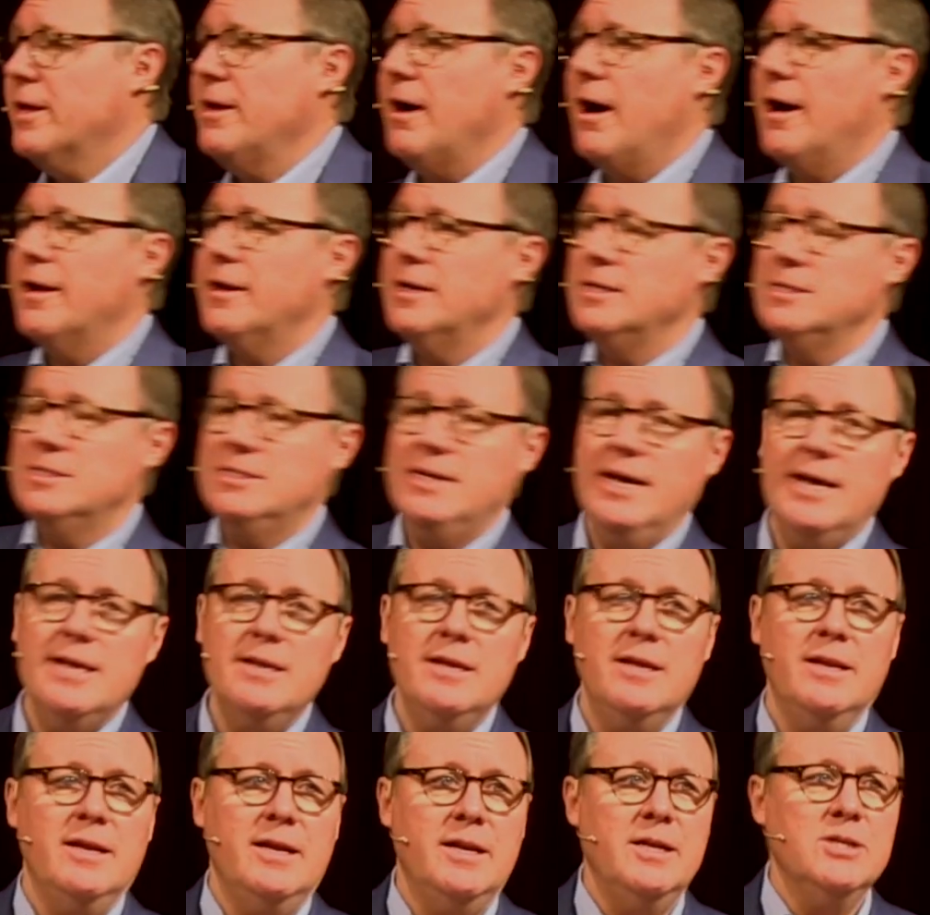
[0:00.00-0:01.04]
God
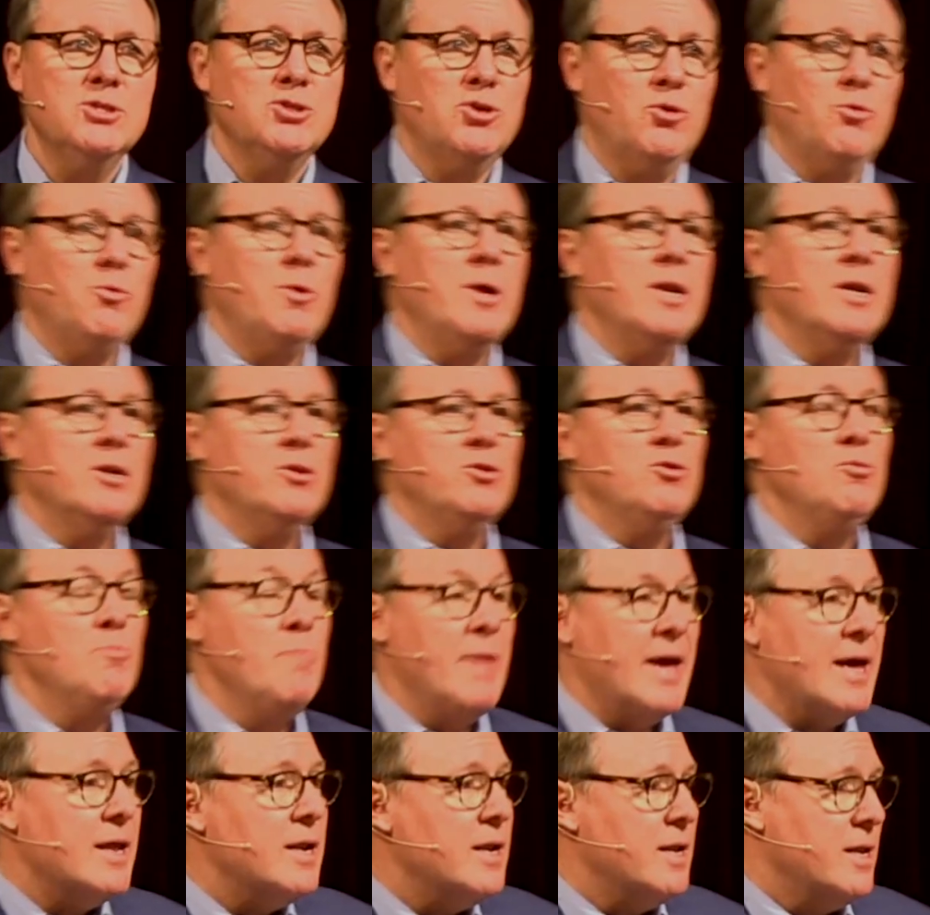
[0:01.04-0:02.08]
intended in his created
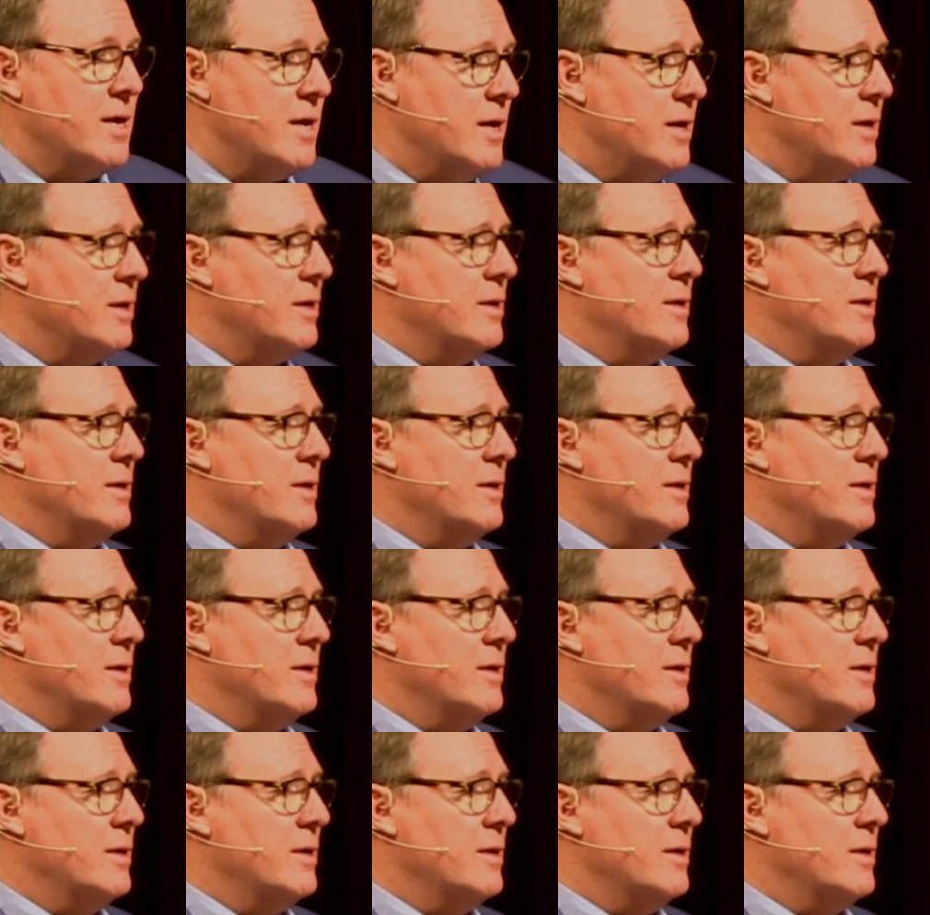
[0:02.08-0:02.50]
humanity,